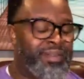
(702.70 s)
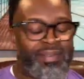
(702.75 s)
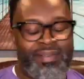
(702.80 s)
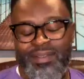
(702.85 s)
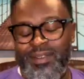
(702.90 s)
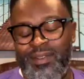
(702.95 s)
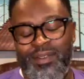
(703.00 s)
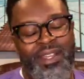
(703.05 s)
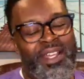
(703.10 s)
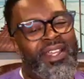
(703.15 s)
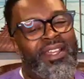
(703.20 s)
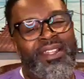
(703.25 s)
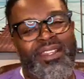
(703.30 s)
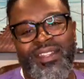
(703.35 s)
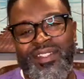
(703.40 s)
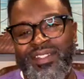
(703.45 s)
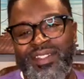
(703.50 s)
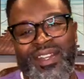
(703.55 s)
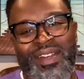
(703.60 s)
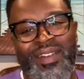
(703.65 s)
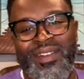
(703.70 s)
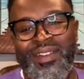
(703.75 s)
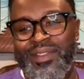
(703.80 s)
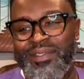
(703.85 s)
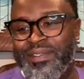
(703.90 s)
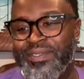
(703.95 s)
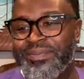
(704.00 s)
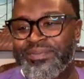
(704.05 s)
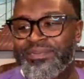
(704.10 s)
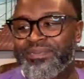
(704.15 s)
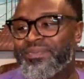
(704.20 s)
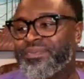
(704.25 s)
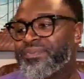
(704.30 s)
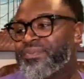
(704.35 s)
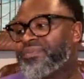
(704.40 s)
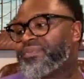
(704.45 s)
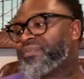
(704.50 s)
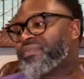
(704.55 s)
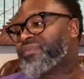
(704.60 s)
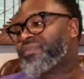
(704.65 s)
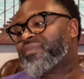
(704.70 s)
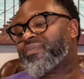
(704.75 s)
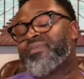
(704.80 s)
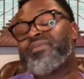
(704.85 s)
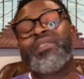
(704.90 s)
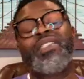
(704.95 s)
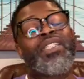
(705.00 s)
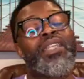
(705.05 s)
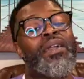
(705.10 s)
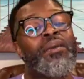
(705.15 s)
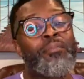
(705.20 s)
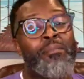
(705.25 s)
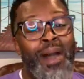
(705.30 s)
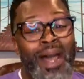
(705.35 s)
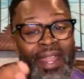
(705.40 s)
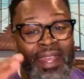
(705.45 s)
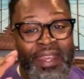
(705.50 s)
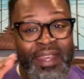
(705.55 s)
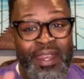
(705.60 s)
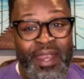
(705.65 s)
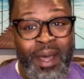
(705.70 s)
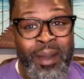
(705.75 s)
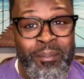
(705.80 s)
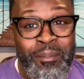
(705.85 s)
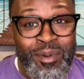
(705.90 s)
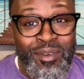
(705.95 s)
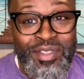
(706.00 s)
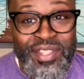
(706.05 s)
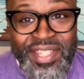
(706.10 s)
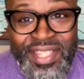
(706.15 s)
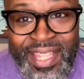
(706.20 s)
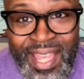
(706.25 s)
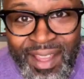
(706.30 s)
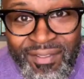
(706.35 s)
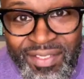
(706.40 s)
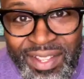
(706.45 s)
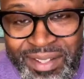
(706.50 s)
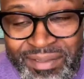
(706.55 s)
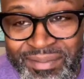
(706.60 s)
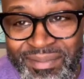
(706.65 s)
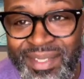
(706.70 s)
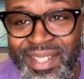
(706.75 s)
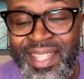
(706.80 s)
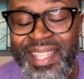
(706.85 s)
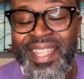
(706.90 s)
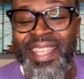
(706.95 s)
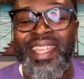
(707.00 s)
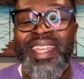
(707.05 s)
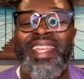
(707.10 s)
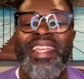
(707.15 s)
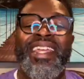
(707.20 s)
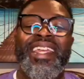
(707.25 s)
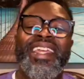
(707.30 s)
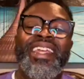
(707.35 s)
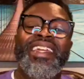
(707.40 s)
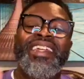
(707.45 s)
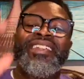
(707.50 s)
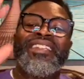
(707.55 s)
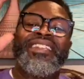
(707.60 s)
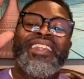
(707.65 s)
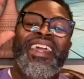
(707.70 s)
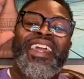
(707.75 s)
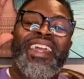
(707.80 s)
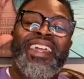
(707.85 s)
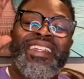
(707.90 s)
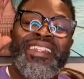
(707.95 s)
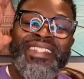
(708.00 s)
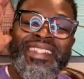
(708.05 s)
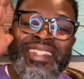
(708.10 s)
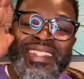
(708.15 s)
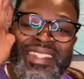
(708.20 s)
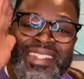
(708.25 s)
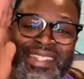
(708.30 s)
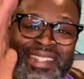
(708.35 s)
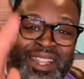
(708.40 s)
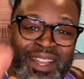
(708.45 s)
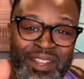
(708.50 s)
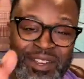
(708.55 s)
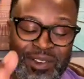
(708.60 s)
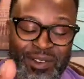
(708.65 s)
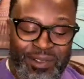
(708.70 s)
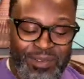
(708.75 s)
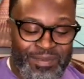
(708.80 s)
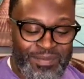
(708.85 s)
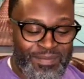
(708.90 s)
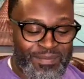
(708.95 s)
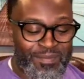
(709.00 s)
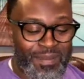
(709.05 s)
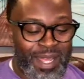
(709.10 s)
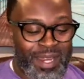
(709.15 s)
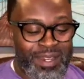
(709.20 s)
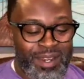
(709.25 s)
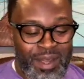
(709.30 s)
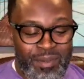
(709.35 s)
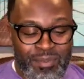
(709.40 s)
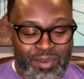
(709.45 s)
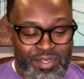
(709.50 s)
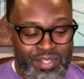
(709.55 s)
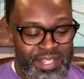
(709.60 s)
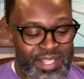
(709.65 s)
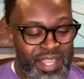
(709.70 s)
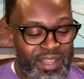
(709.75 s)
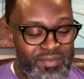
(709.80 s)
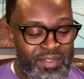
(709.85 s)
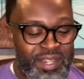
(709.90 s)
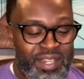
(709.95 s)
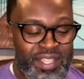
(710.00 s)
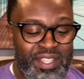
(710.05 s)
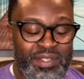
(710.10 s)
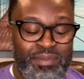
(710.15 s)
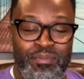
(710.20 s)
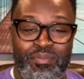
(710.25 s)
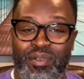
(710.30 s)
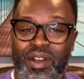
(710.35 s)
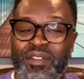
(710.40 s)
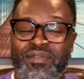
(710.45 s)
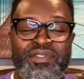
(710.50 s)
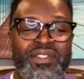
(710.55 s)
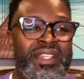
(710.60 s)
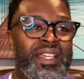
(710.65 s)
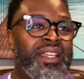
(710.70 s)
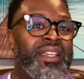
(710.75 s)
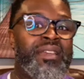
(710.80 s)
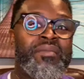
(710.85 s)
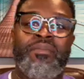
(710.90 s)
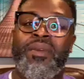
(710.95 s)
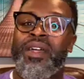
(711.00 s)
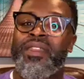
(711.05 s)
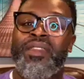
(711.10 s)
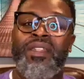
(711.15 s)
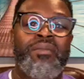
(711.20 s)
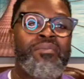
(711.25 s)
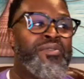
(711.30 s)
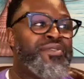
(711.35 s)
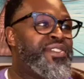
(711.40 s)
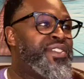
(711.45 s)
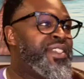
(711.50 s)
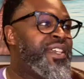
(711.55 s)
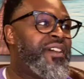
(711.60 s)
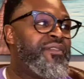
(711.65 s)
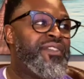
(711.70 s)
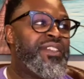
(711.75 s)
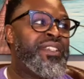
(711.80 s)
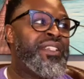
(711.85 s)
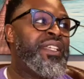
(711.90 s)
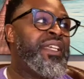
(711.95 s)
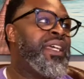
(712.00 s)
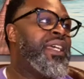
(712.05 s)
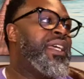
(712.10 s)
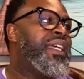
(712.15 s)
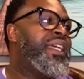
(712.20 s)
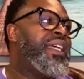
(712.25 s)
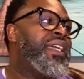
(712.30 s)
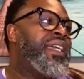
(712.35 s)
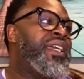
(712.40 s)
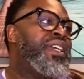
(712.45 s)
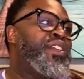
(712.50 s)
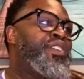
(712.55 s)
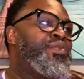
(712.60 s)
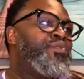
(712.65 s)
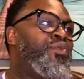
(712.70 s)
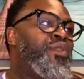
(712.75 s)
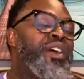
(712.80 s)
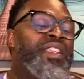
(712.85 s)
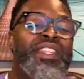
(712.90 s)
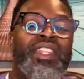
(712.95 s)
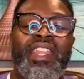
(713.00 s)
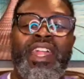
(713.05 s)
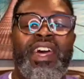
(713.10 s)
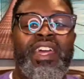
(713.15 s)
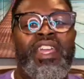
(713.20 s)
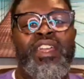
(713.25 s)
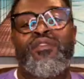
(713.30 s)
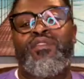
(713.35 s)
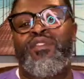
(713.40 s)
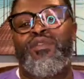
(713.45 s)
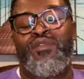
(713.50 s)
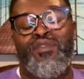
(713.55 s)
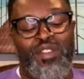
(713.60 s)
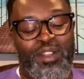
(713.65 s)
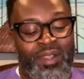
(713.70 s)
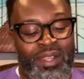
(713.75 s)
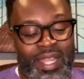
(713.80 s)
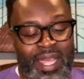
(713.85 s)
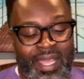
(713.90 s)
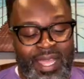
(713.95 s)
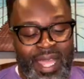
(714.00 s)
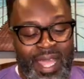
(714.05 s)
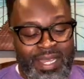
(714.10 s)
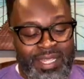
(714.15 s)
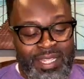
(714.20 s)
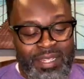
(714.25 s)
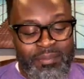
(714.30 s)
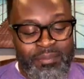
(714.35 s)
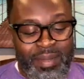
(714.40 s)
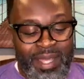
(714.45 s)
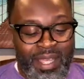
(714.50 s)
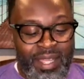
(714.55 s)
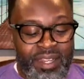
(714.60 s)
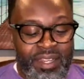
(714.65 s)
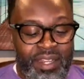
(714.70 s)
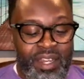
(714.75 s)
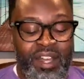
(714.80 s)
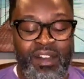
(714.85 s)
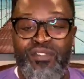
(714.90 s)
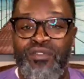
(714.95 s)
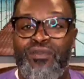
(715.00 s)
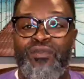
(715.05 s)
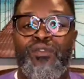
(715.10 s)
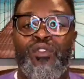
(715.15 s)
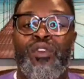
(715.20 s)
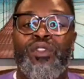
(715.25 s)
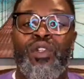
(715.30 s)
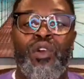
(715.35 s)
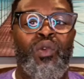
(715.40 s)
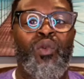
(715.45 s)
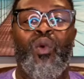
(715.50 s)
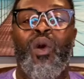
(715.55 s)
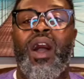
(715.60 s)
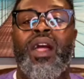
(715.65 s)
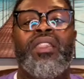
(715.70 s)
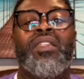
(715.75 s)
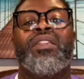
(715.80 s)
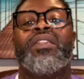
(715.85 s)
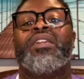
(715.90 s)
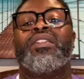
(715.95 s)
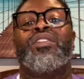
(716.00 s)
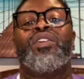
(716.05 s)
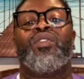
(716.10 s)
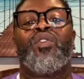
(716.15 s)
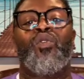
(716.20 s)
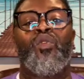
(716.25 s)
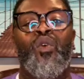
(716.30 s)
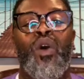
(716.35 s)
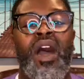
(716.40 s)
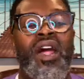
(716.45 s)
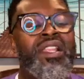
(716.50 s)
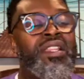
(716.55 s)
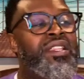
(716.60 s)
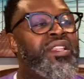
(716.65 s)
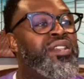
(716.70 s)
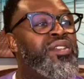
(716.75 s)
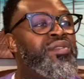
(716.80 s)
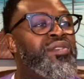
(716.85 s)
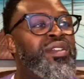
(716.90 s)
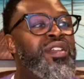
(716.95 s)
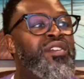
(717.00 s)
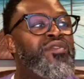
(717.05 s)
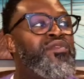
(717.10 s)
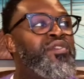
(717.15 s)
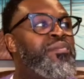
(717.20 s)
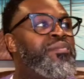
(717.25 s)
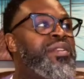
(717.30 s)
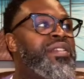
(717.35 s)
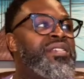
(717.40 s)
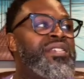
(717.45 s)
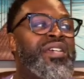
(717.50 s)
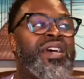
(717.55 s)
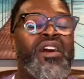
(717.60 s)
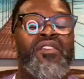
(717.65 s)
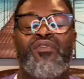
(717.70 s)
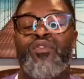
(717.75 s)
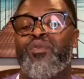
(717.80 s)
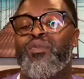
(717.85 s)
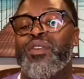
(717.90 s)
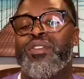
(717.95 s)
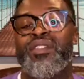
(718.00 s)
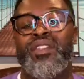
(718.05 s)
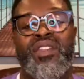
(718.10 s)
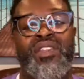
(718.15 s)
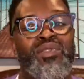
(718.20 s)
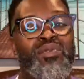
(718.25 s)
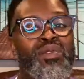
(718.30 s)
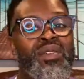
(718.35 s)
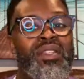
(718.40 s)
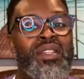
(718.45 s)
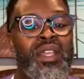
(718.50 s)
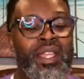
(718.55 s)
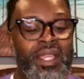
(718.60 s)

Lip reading: Okay, let's start over. My number 7 is a stunner. My number 7 is breathtaking. My number 7 is one that I even feel like I didn't pay enough for the quality. The quality you get from Lattafa with this one,